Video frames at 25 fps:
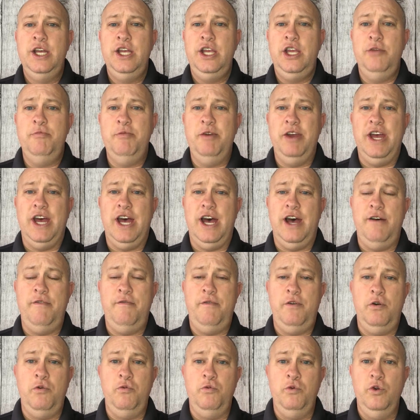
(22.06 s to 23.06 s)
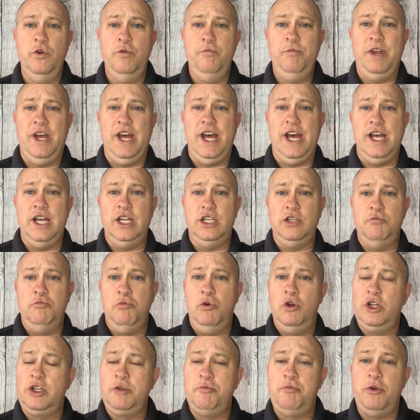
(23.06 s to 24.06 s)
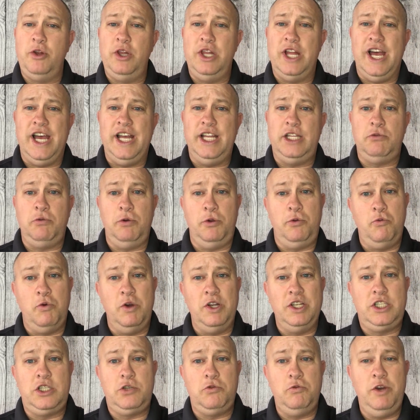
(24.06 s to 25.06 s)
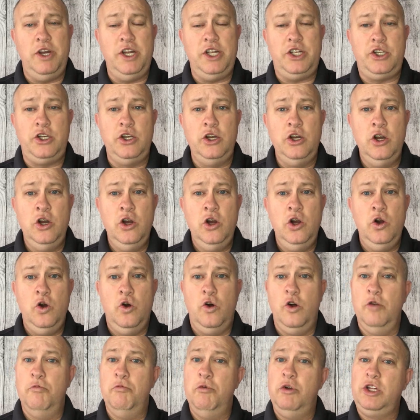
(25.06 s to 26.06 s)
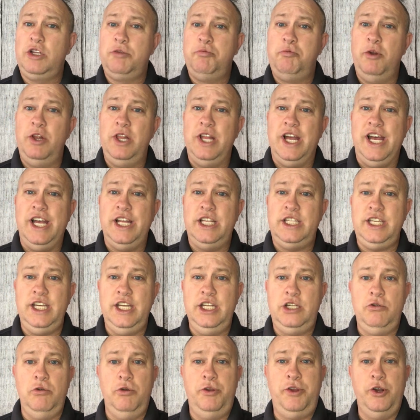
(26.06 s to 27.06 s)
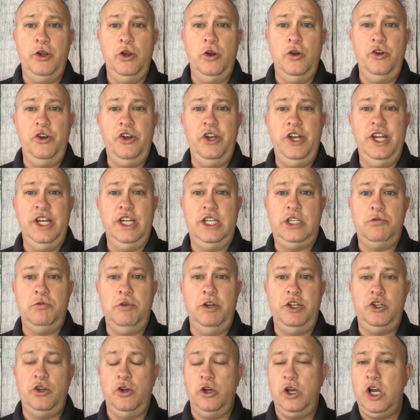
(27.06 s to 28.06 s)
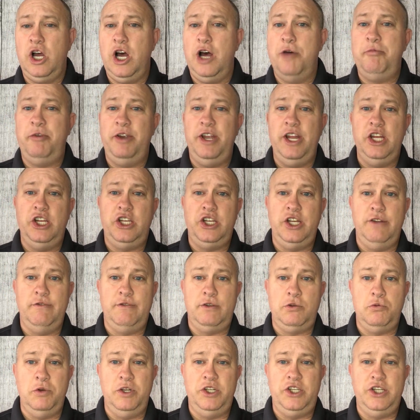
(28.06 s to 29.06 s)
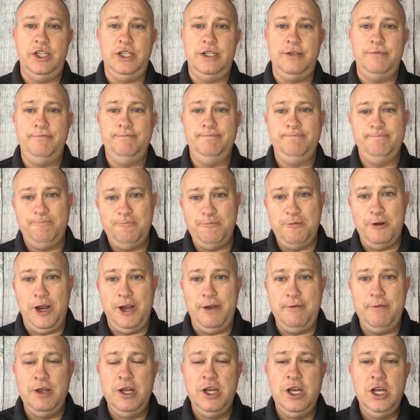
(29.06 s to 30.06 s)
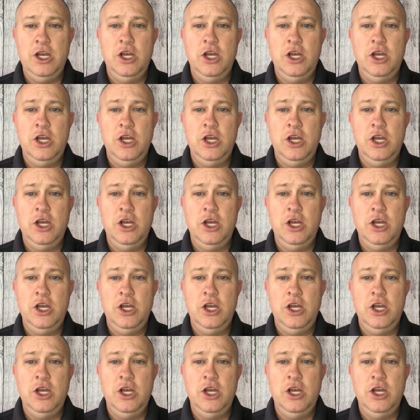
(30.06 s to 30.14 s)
You may have a room that has multiple lights with one switch, or multiple lights, each with their own unique switch or a combination of switches. Right?